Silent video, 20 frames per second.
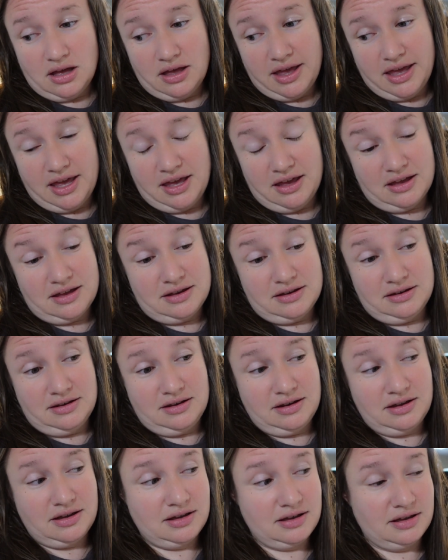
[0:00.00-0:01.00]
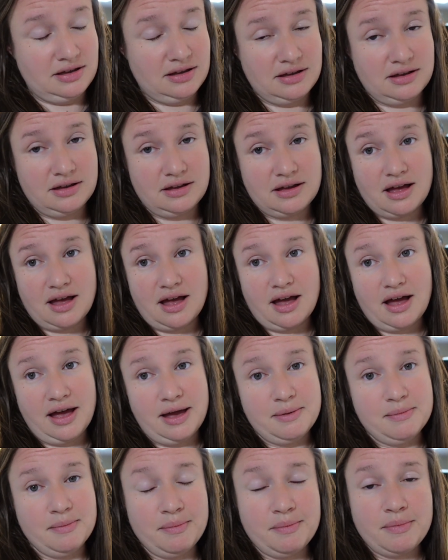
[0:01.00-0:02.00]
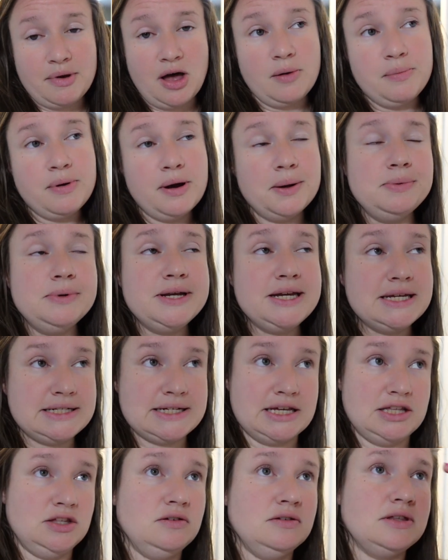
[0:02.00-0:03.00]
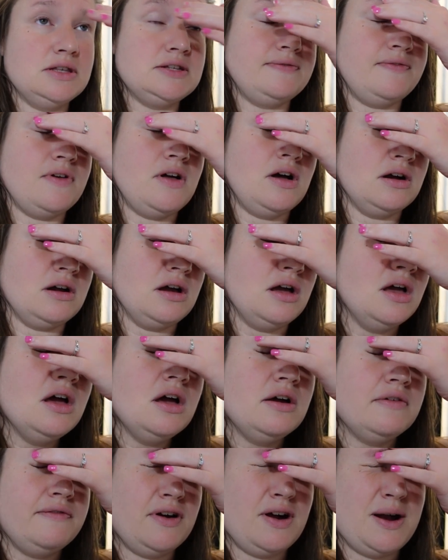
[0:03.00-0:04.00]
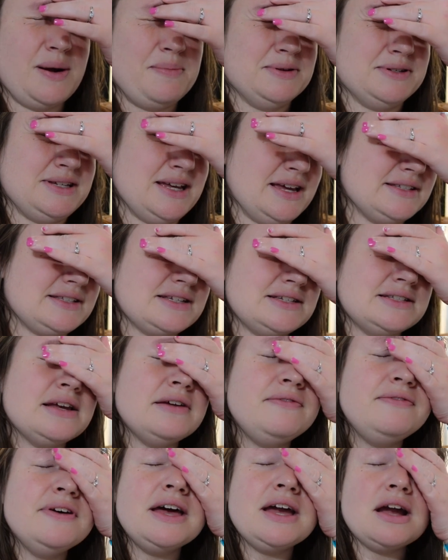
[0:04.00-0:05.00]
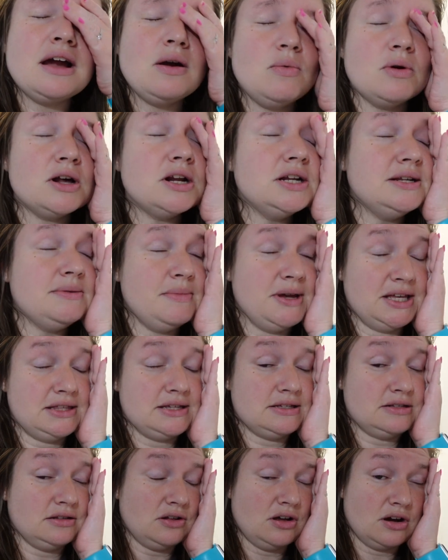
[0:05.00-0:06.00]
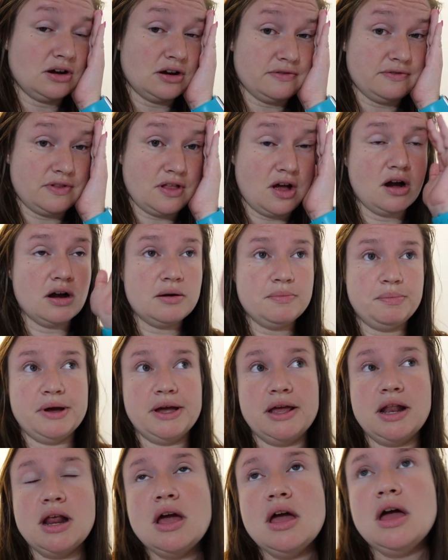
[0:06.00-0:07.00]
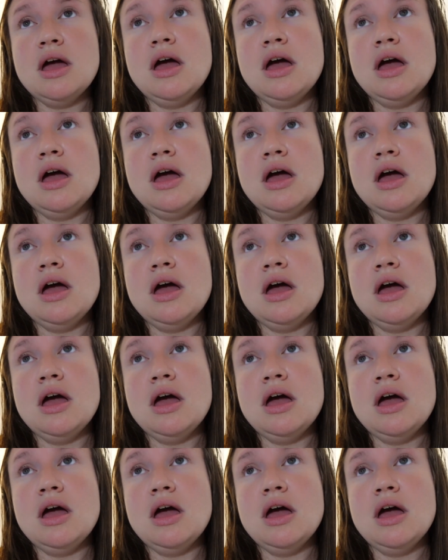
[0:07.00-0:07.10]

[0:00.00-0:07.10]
And I'm, I'll probably continue this vlog for a couple days because I feel like I wanted to make this a longer vlog, but